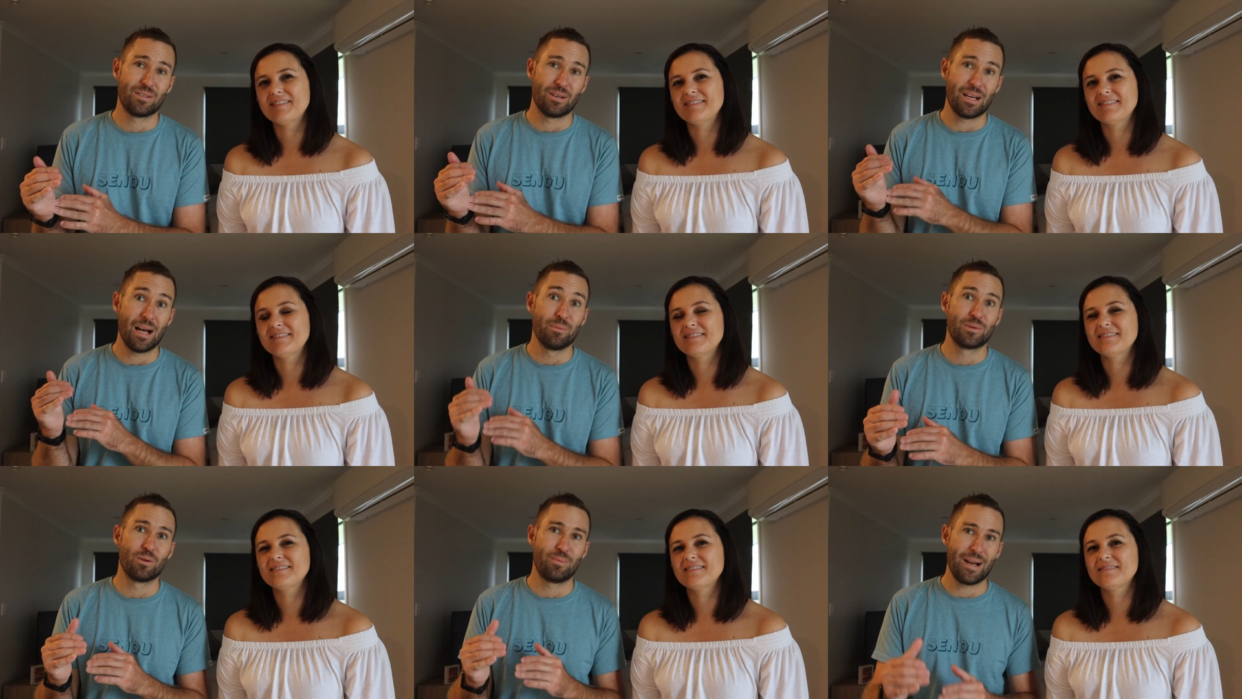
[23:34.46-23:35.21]
Speaker 1: so it
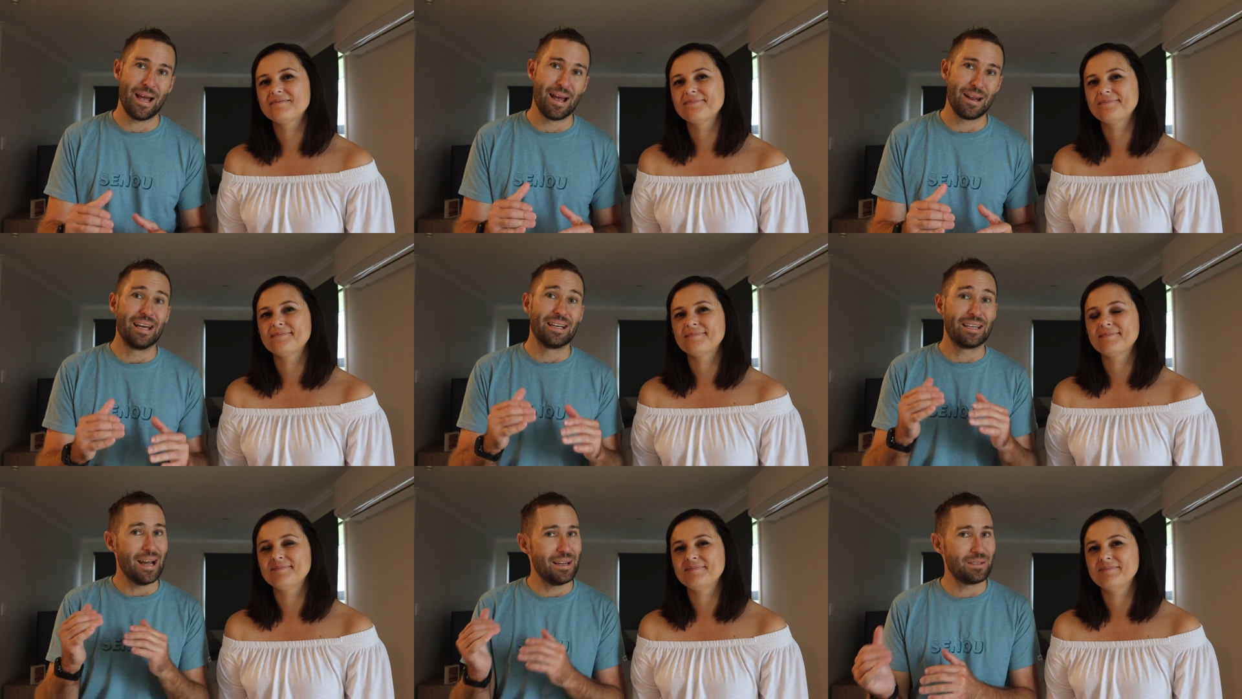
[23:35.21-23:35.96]
helps you plan in
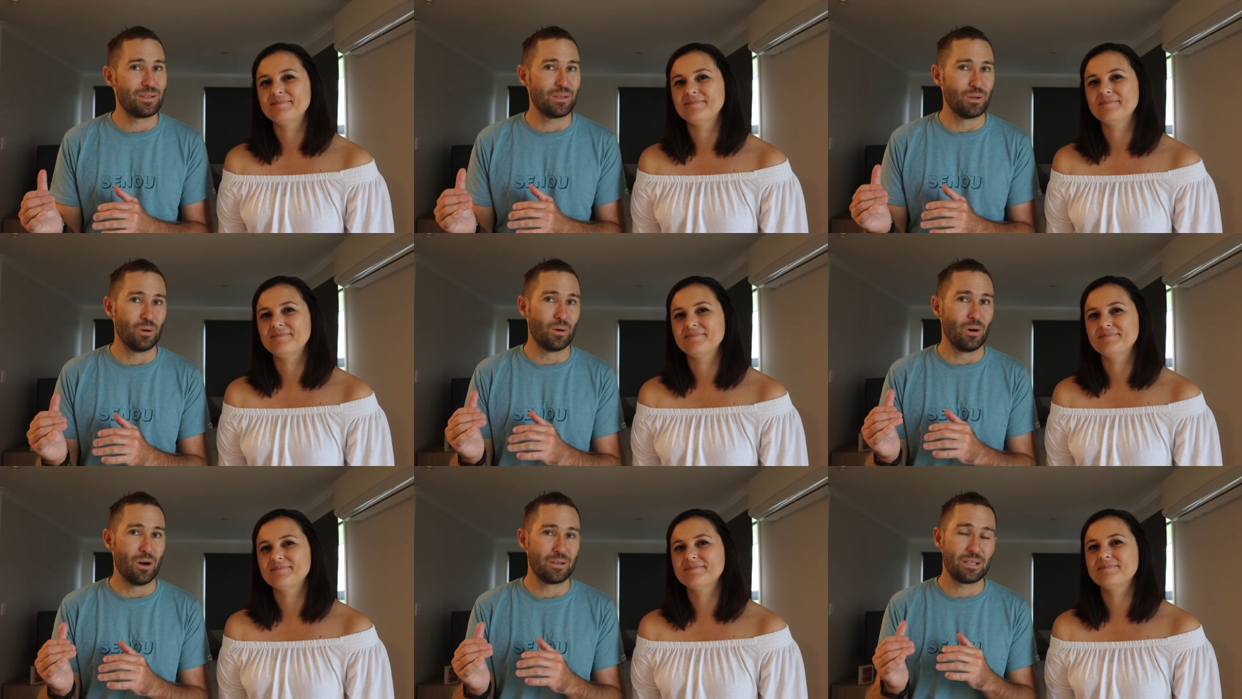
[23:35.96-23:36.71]
case
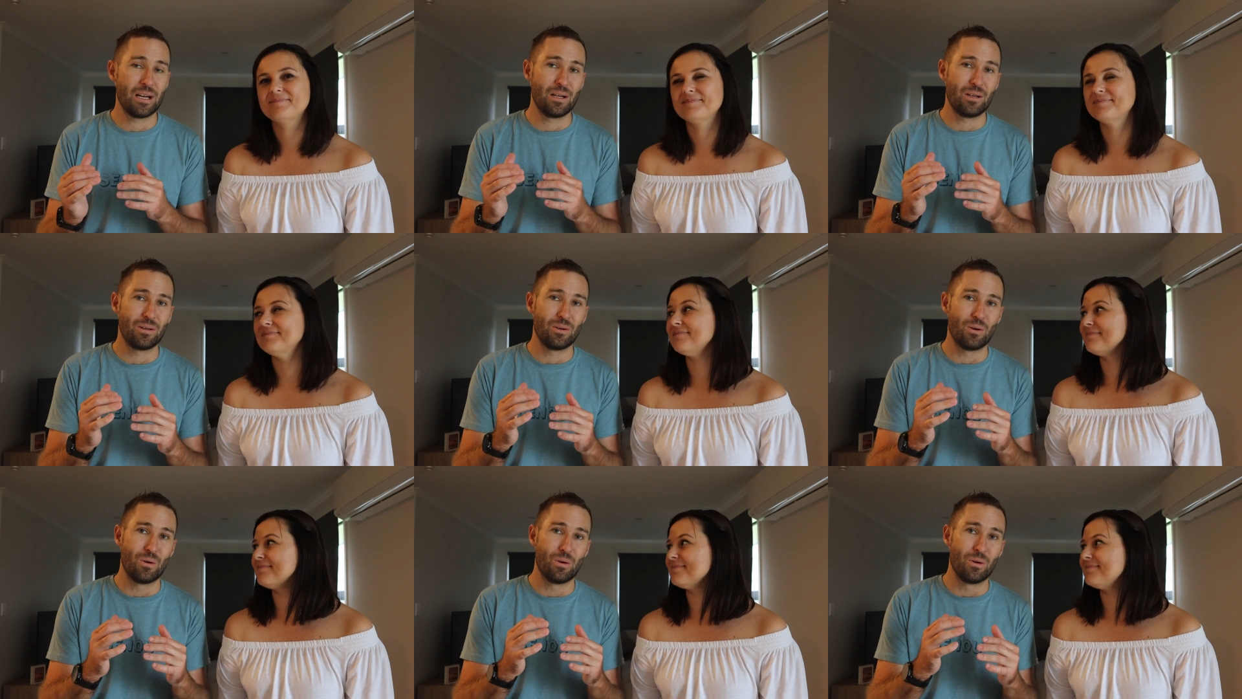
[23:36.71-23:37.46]
your hotel
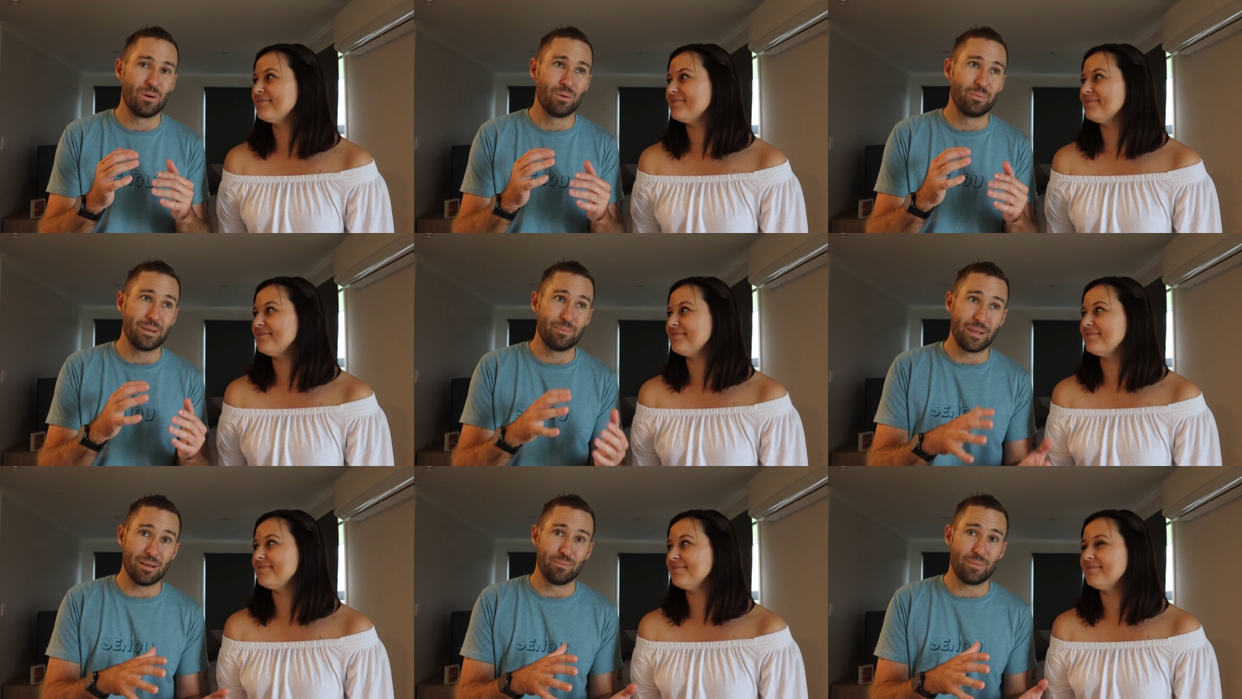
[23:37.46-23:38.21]
or
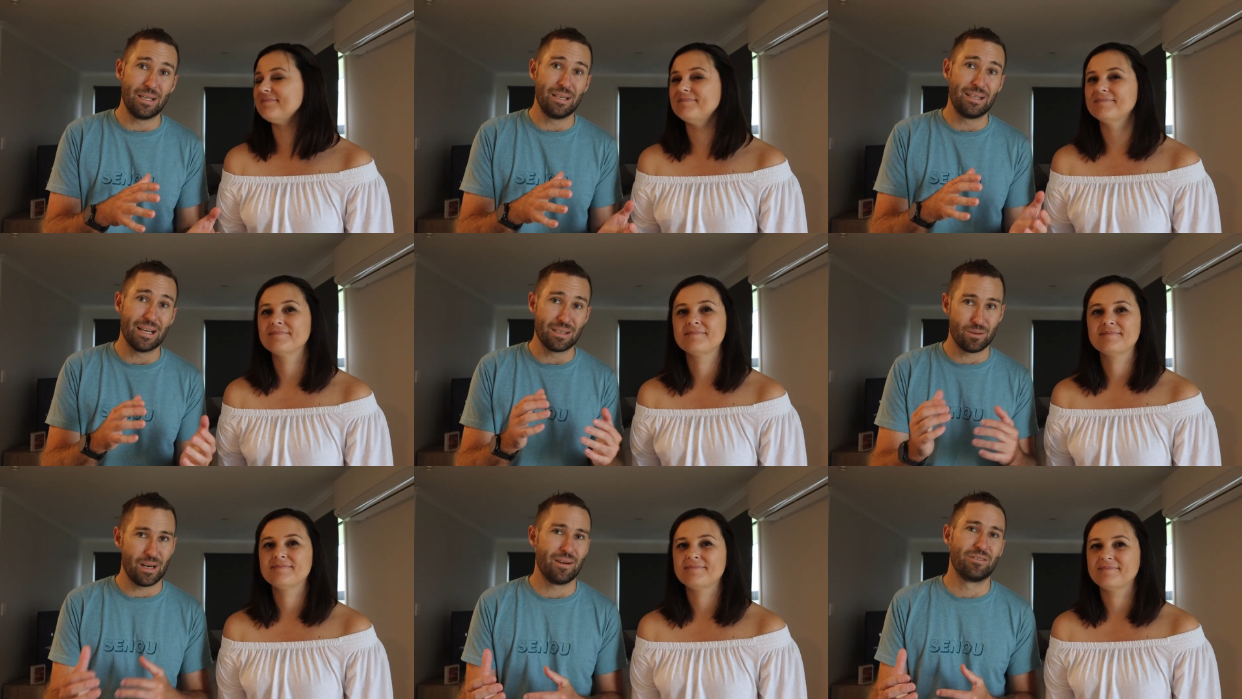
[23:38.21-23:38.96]
B&B does
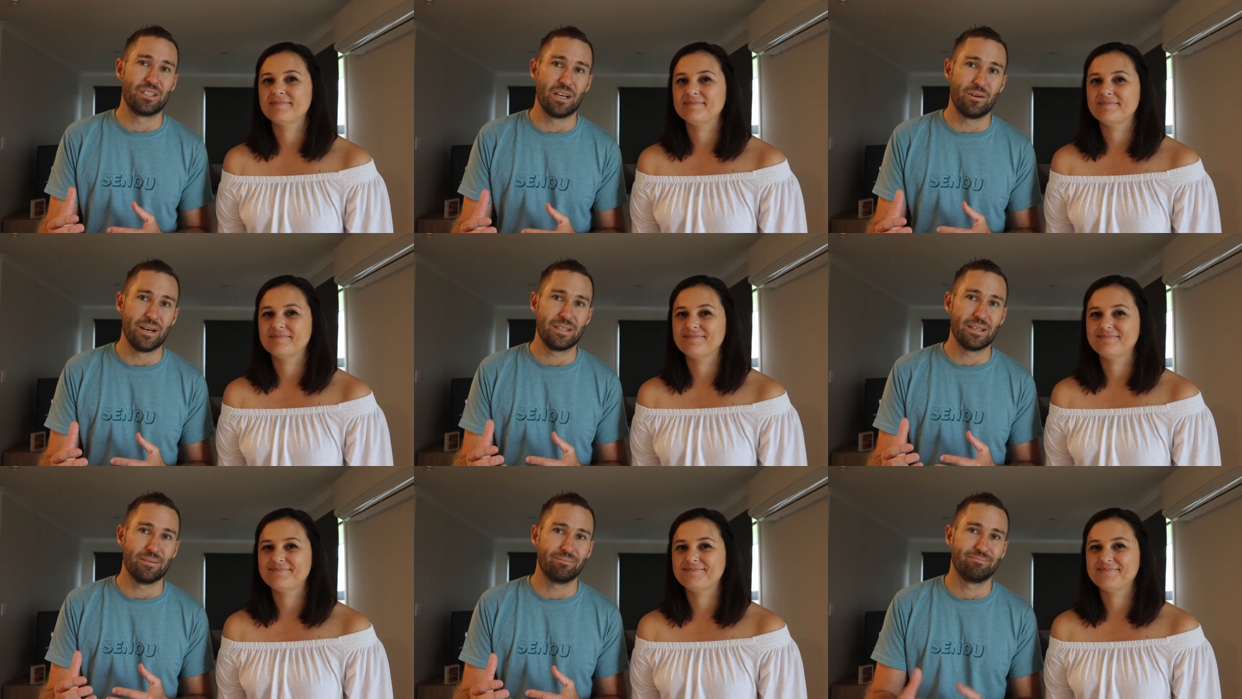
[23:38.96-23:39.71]
not have a
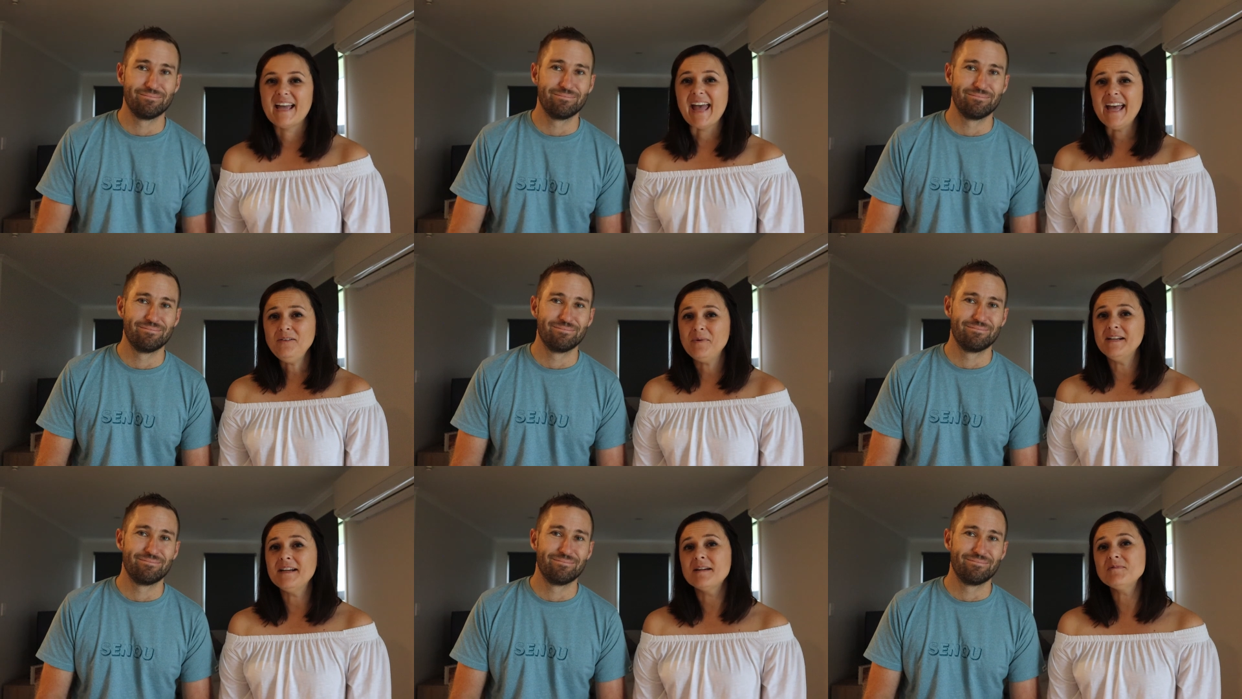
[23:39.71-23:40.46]
generator.
Speaker 2: And
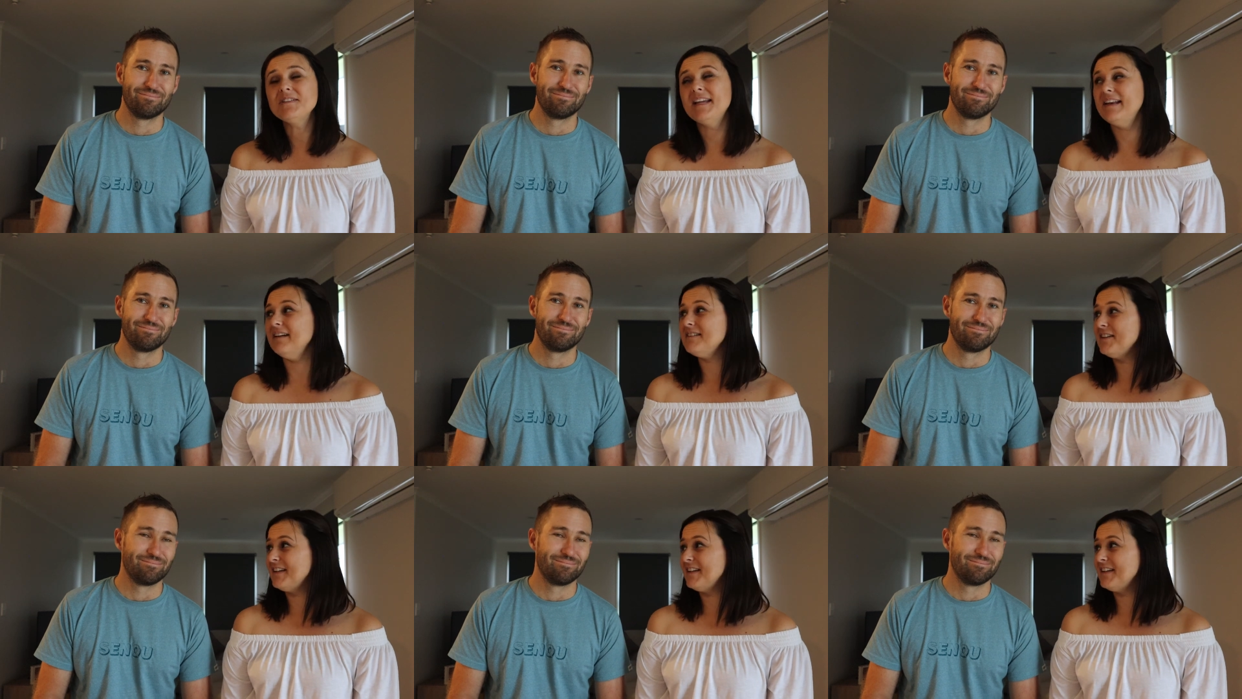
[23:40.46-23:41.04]
when it comes to getting